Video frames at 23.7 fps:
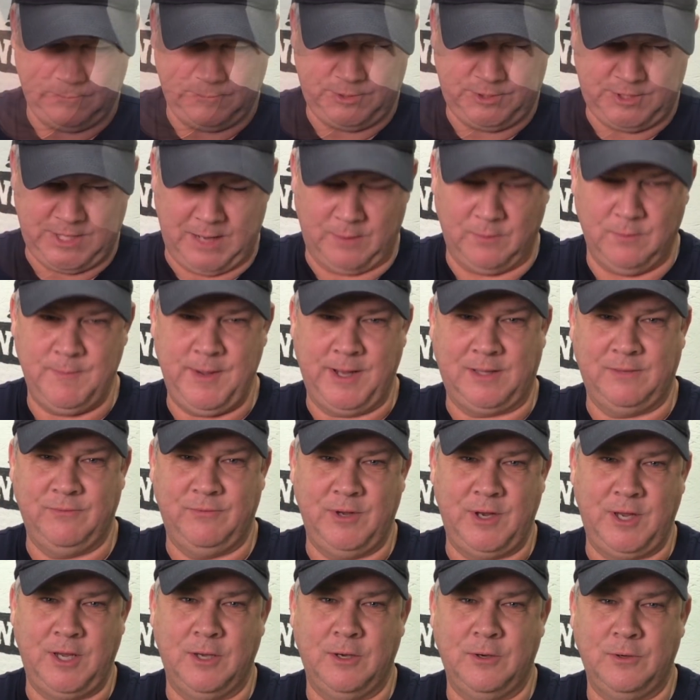Chad would make the
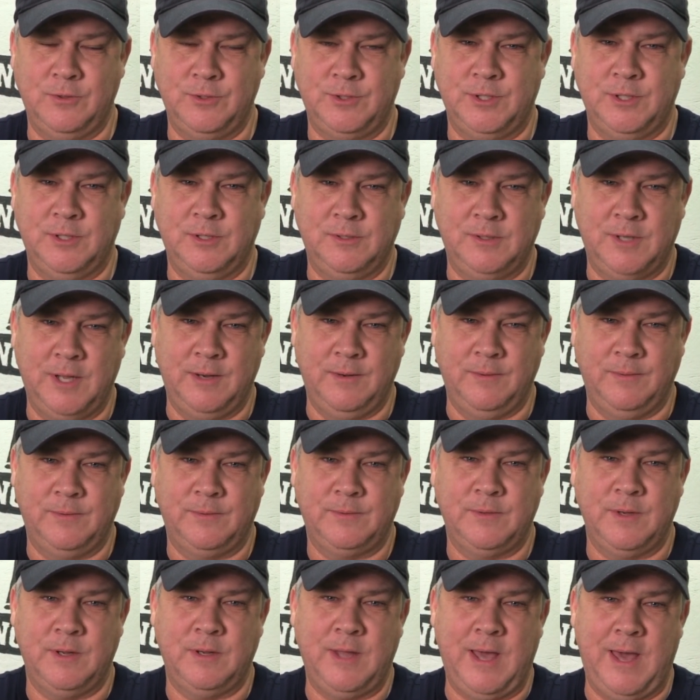videos and then
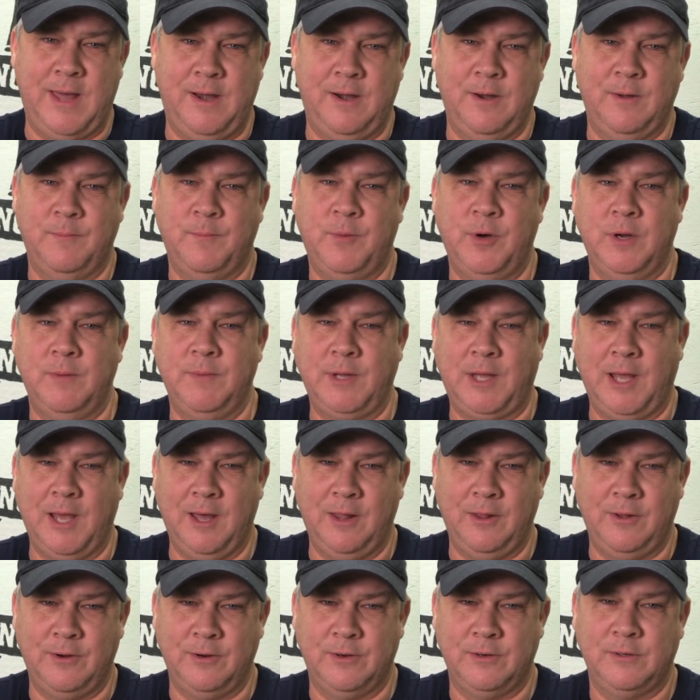edit them, put them
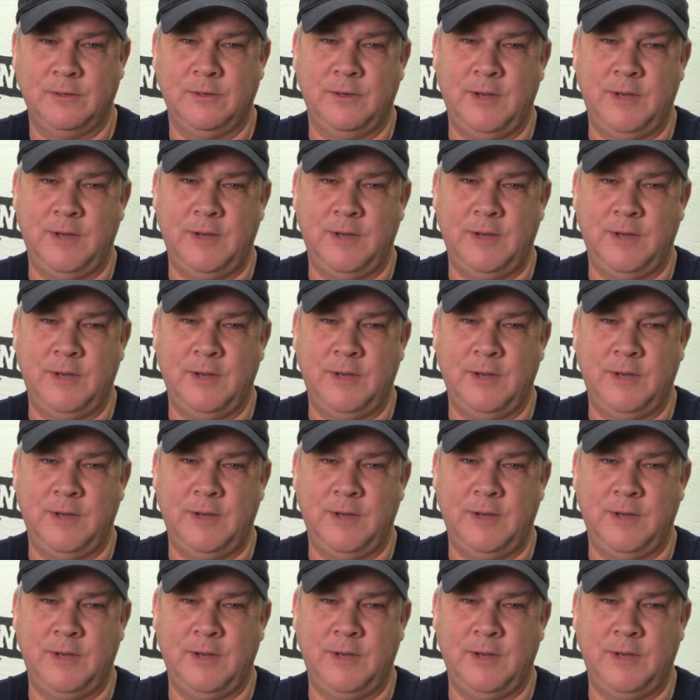together,